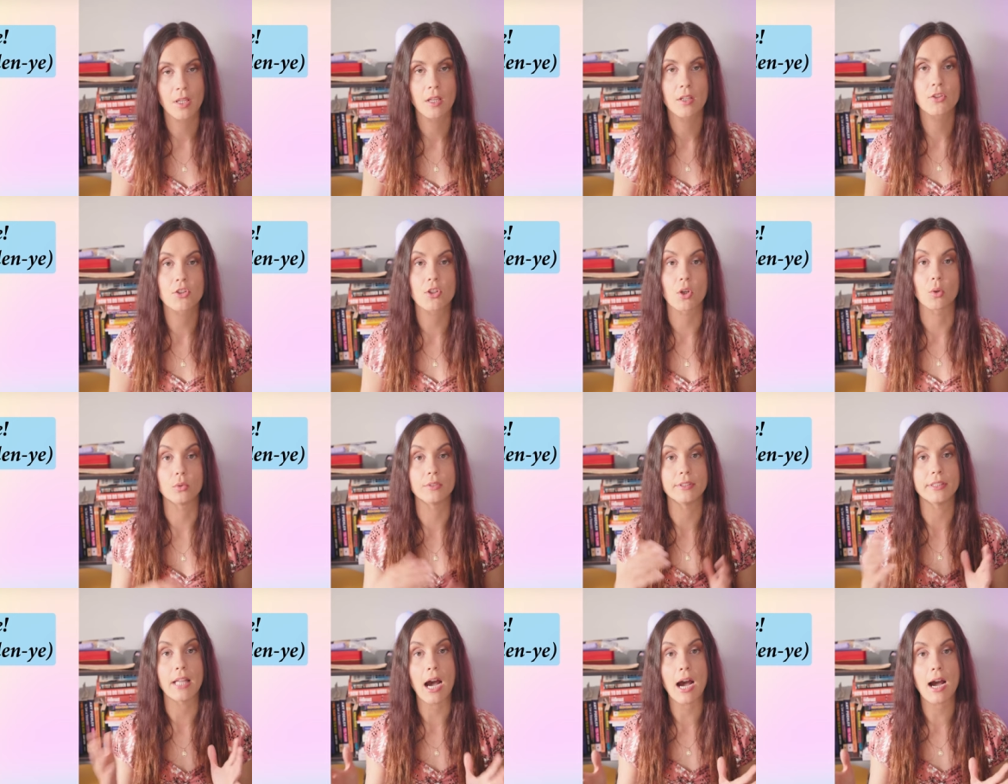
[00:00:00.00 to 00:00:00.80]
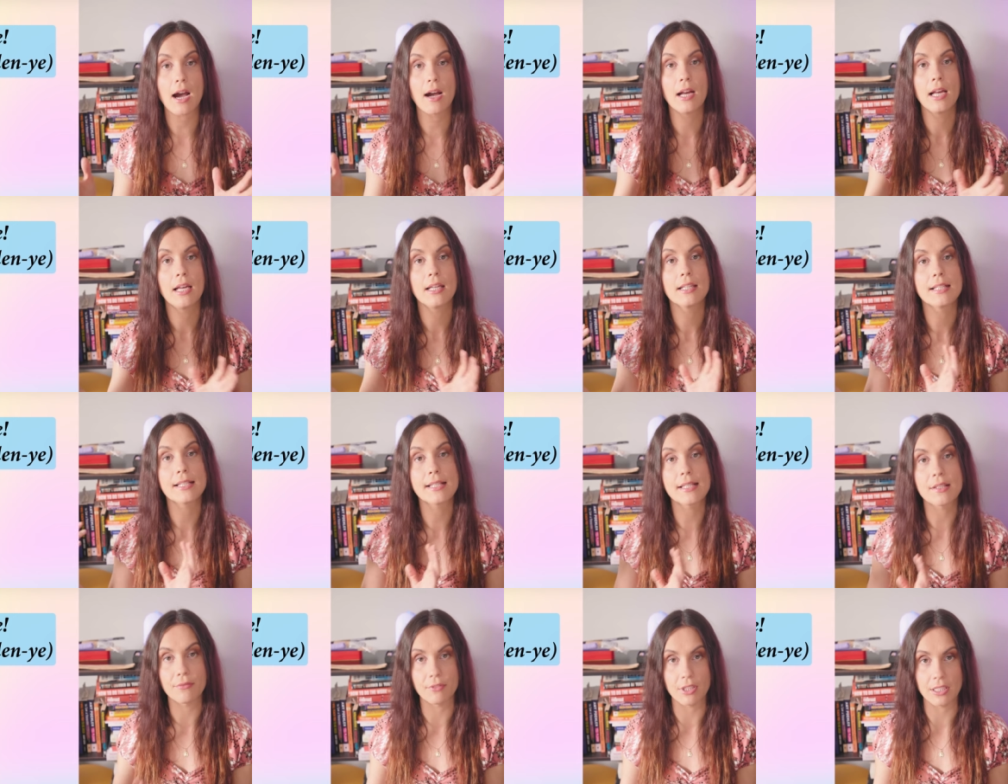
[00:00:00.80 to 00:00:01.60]
So na
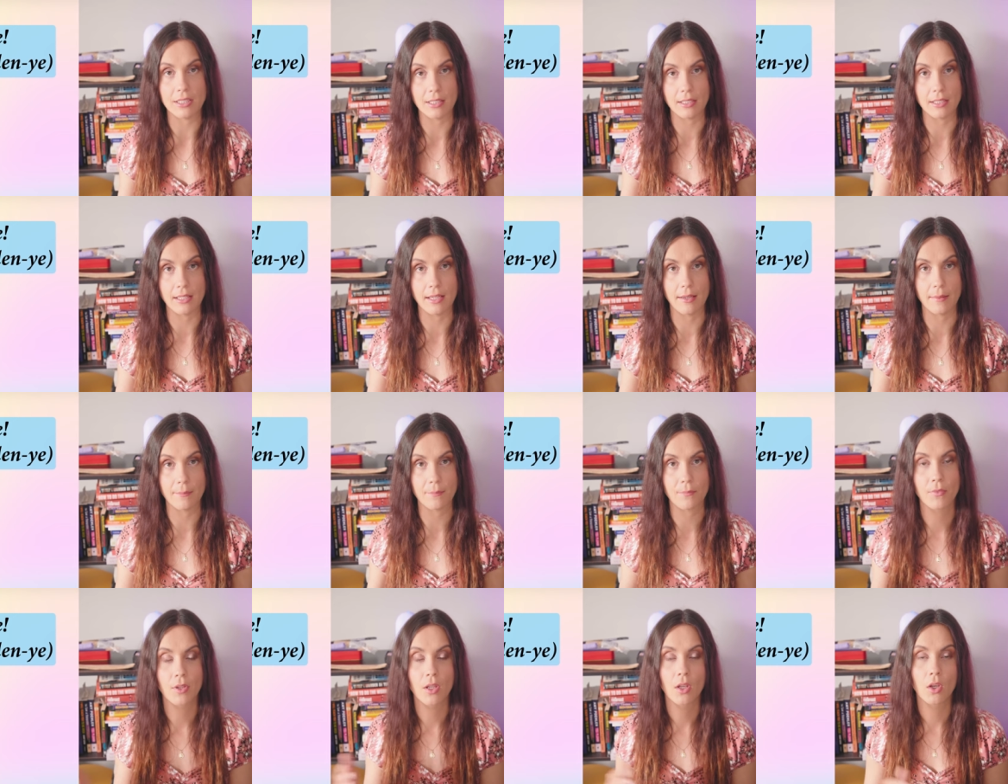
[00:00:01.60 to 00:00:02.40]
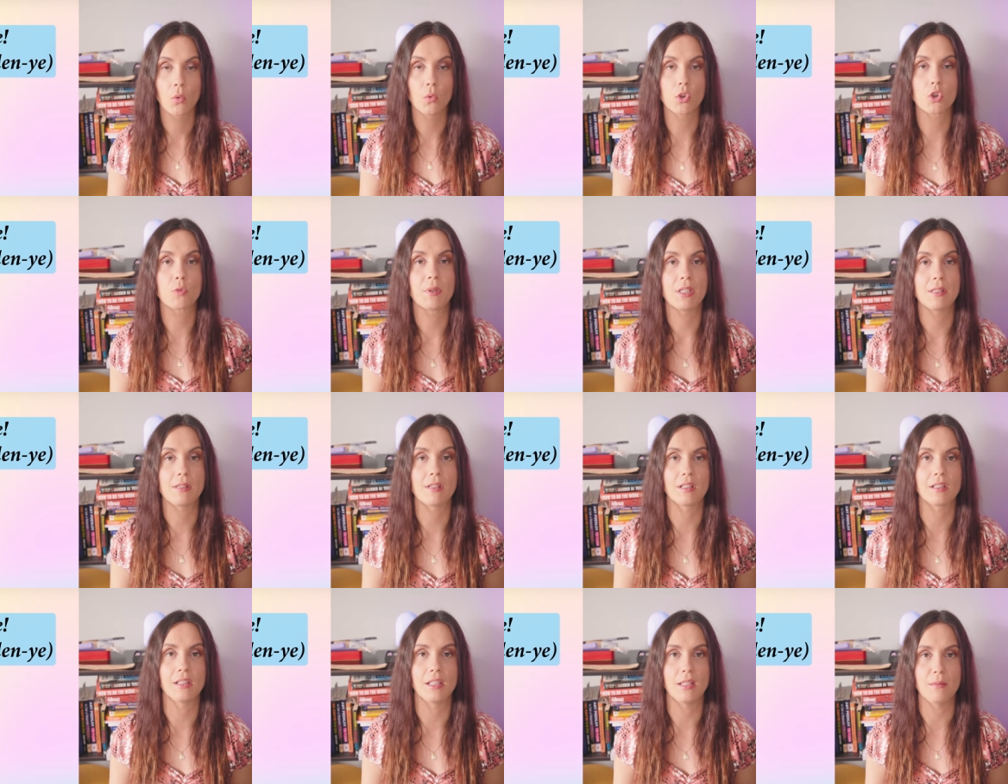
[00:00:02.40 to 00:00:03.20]
svidenje, which
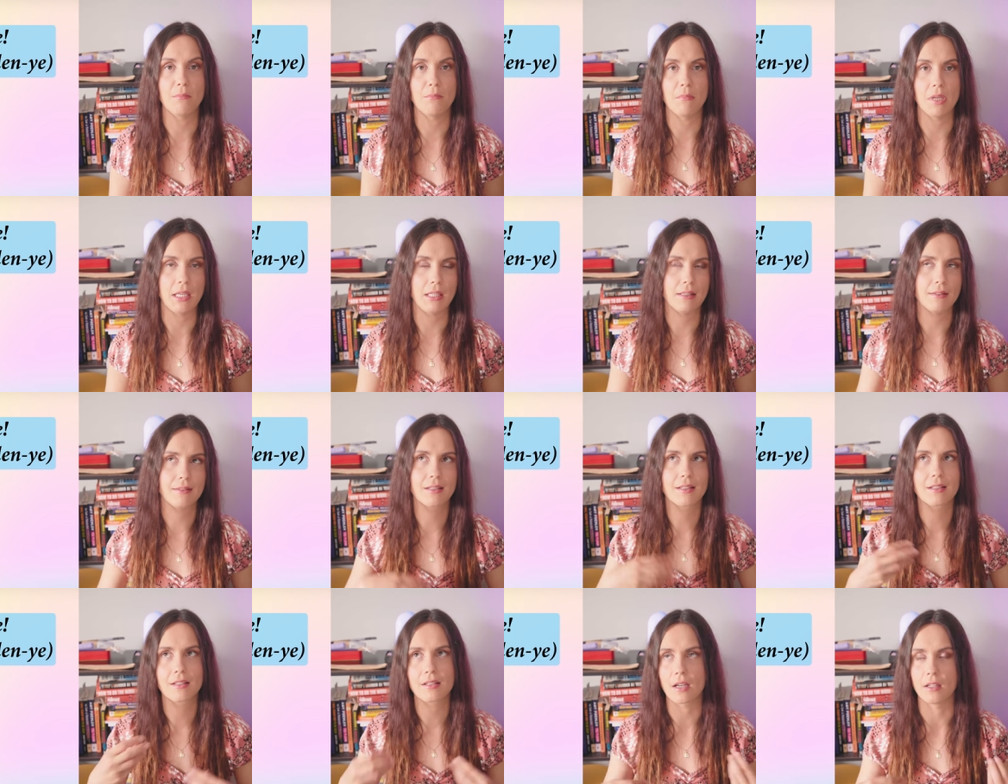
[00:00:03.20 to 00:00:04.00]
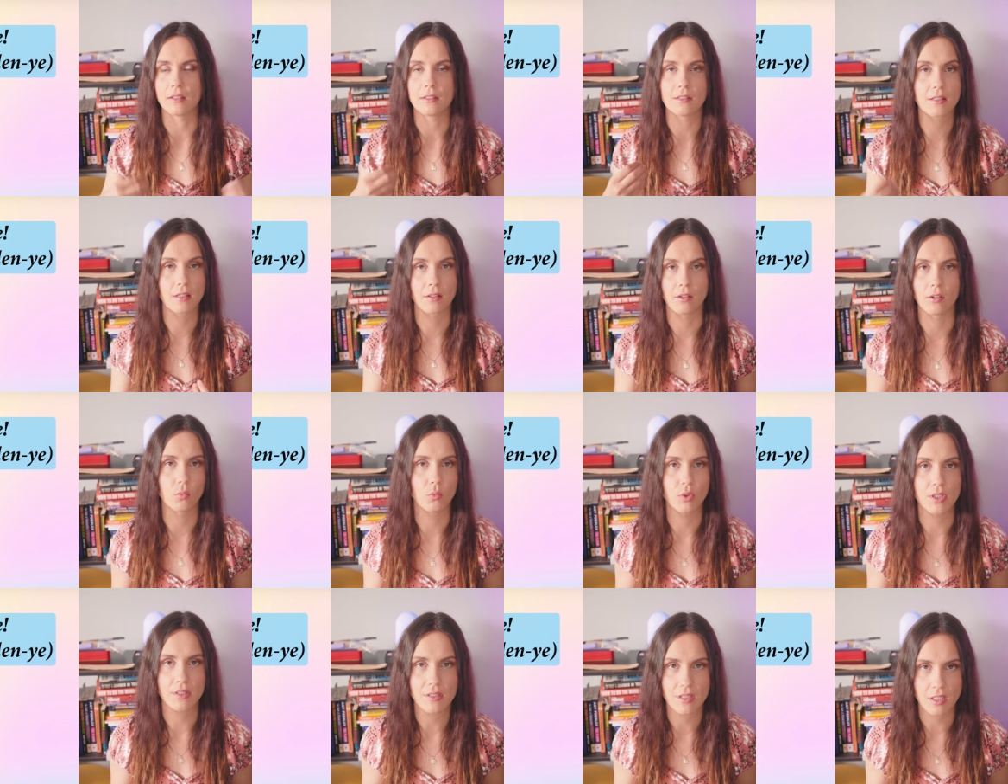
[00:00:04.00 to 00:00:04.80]
basically means until
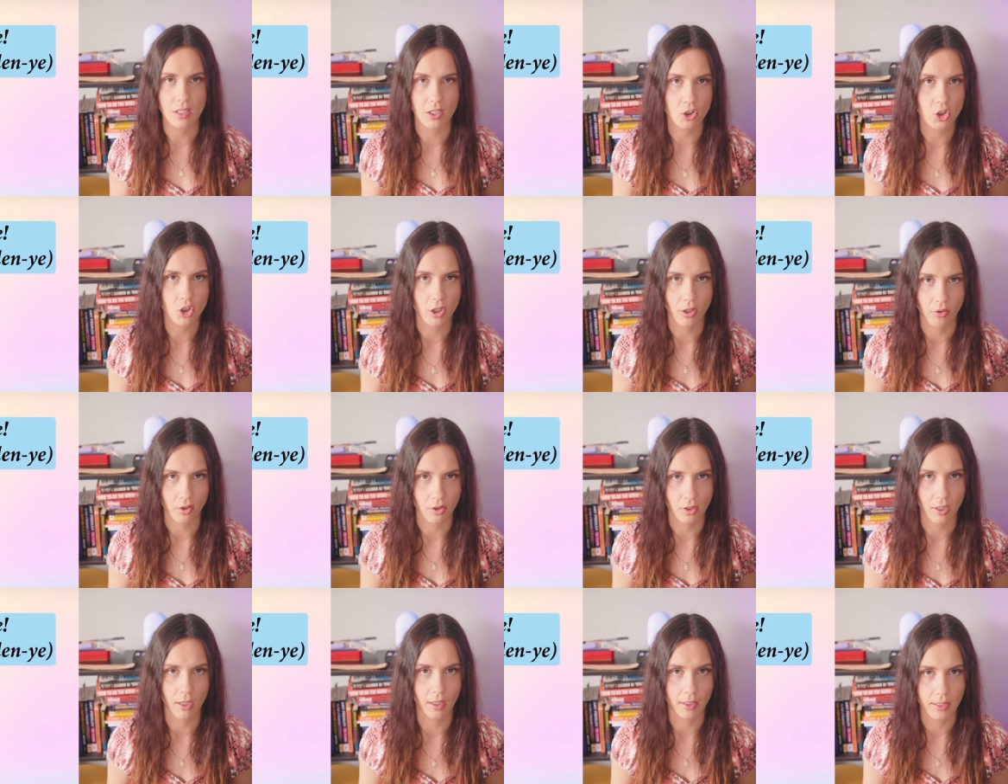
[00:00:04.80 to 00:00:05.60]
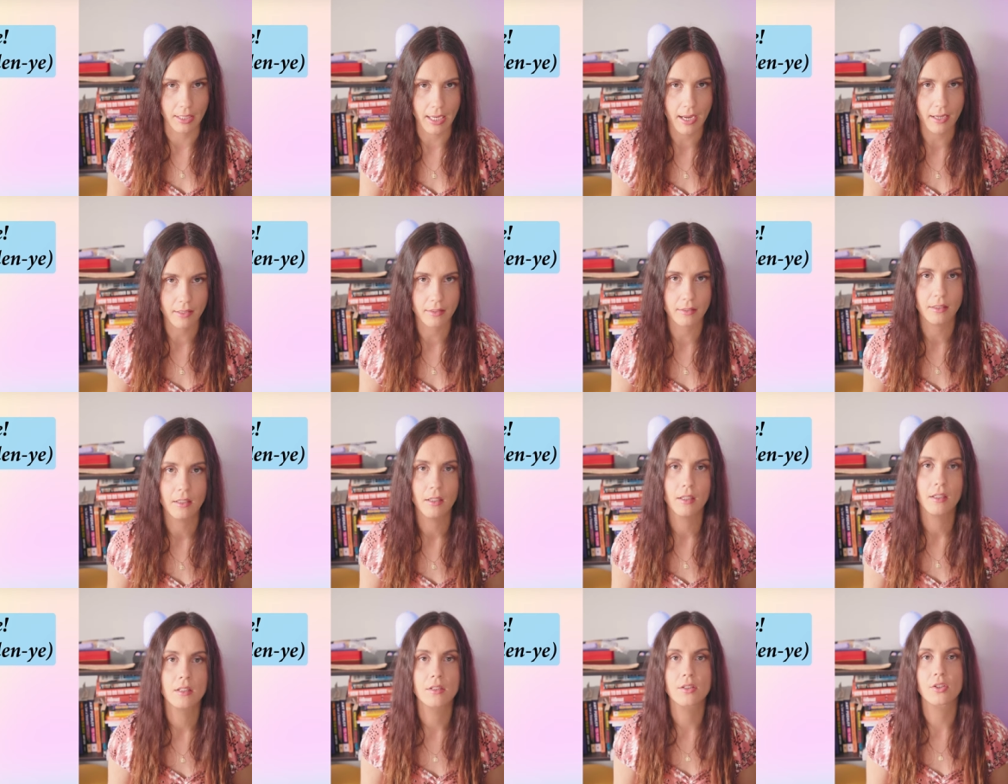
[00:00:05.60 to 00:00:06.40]
we see each other again.
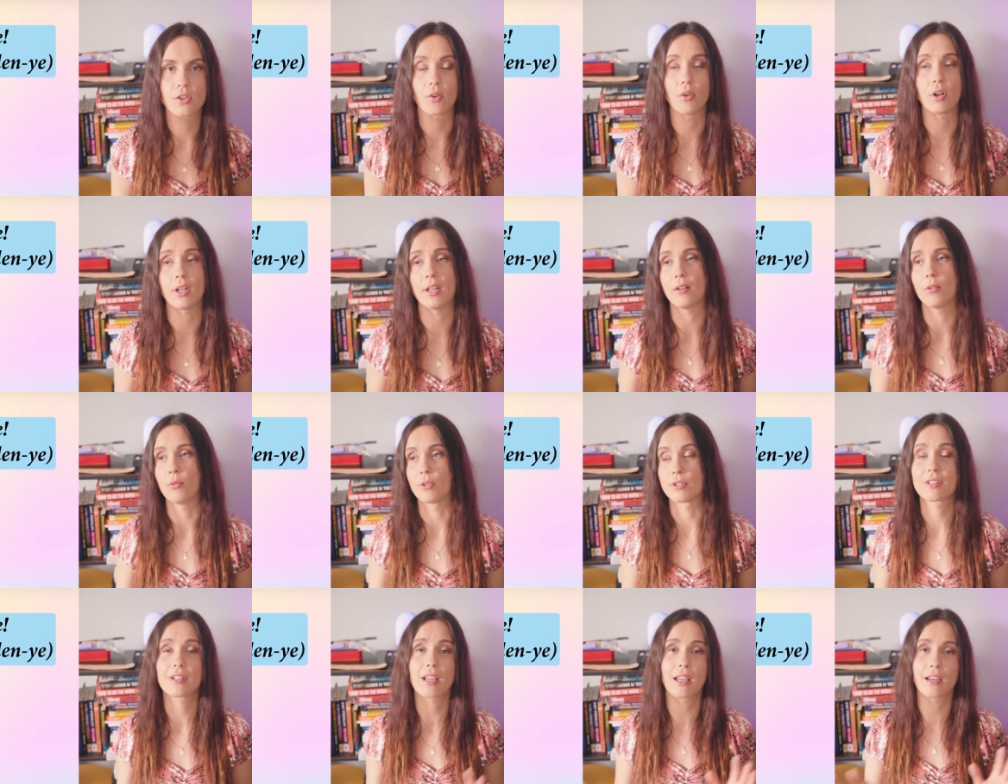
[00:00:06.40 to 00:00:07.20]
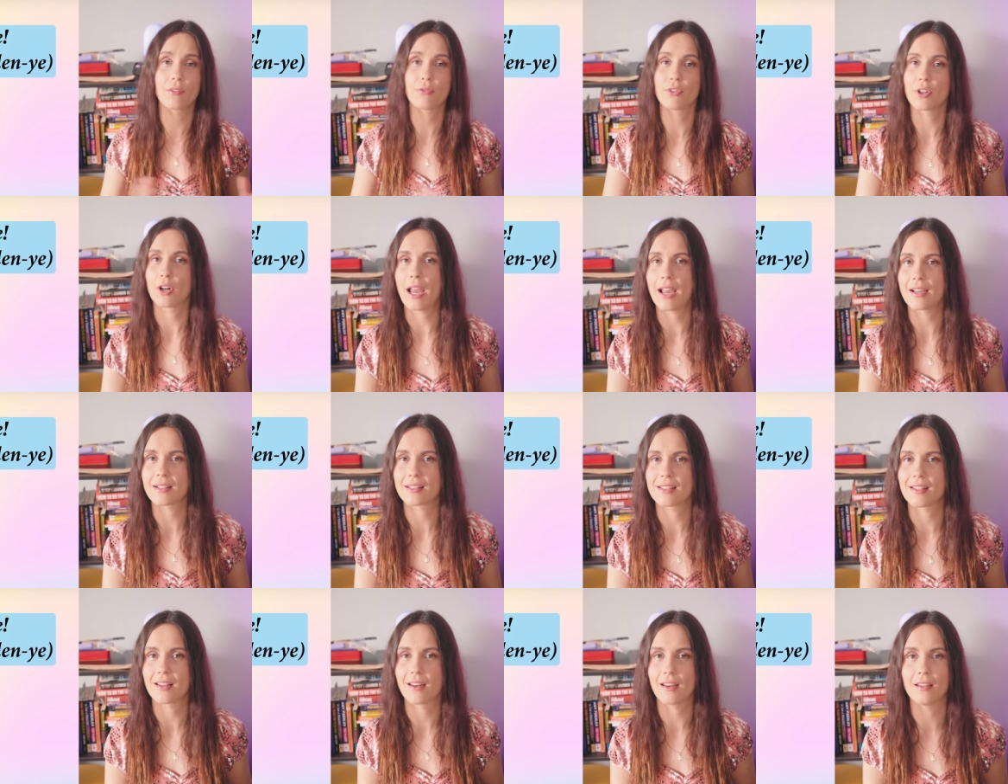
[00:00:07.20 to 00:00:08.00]
So once again, if you're
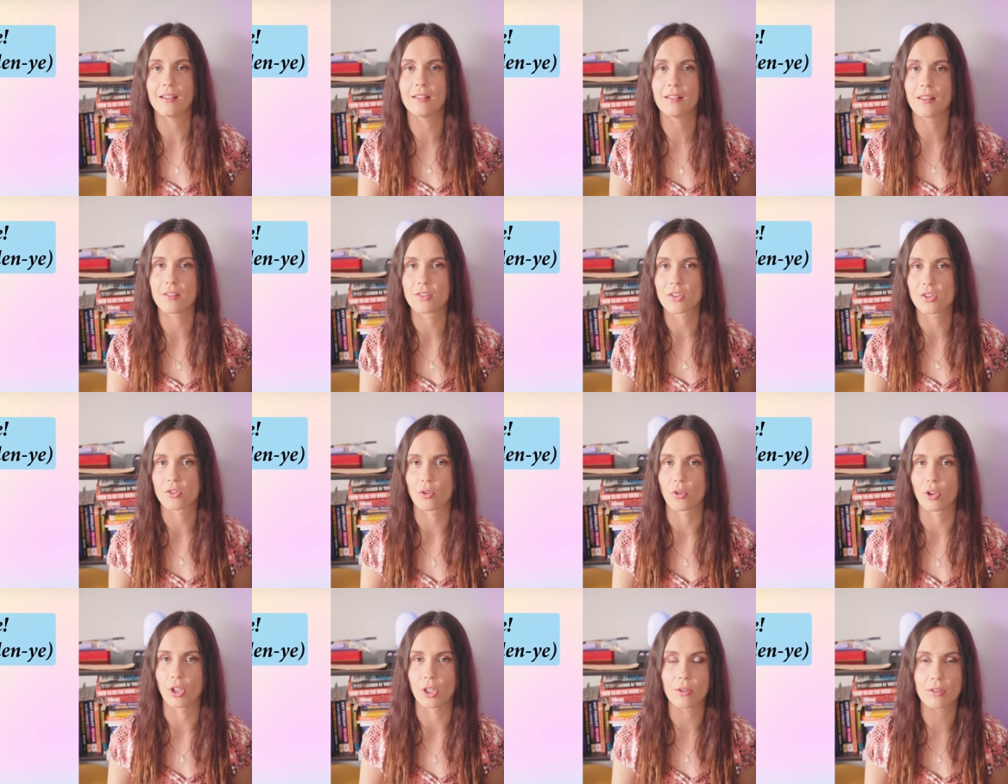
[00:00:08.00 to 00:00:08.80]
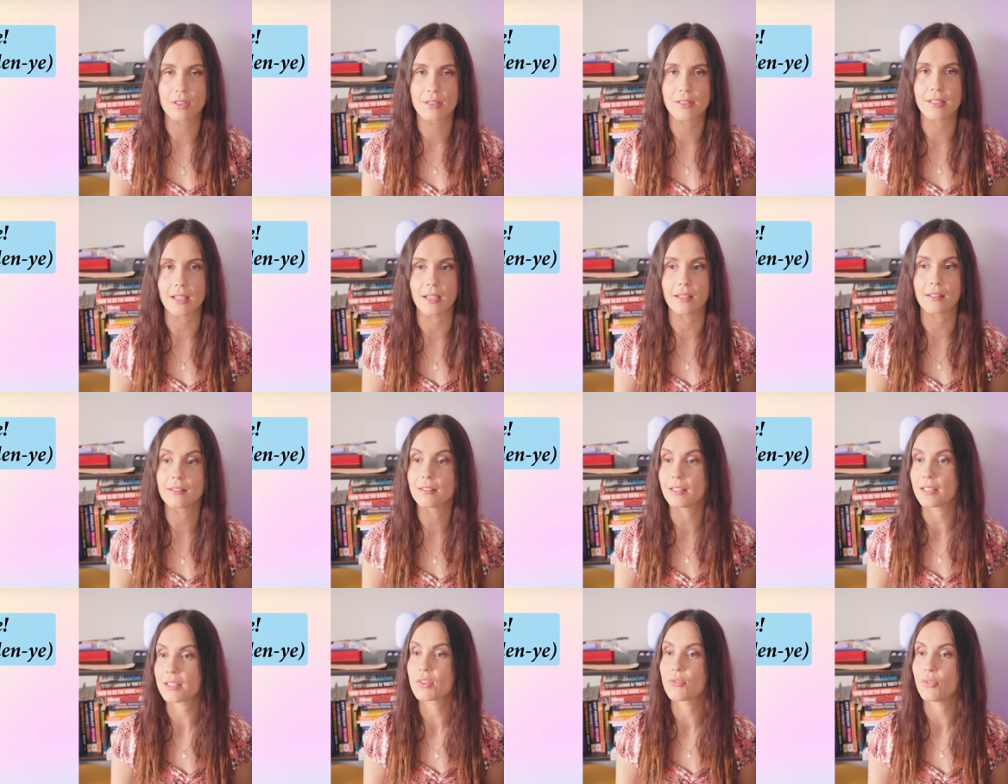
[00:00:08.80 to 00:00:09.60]
exiting the store, you could say
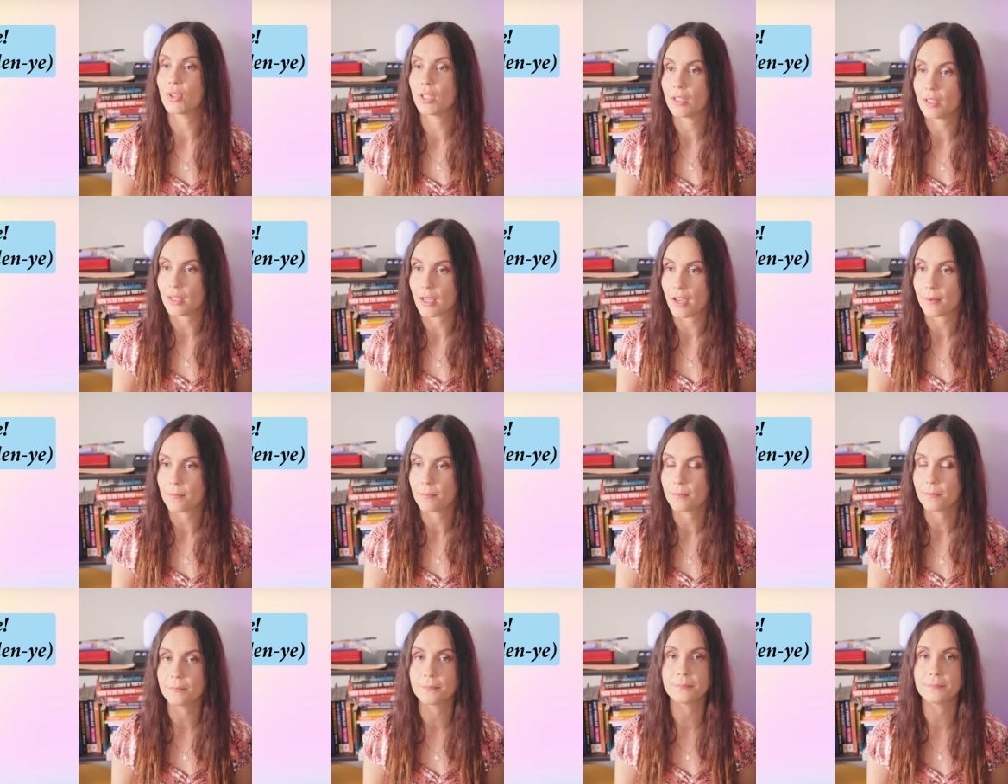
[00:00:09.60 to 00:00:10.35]
na svidenje.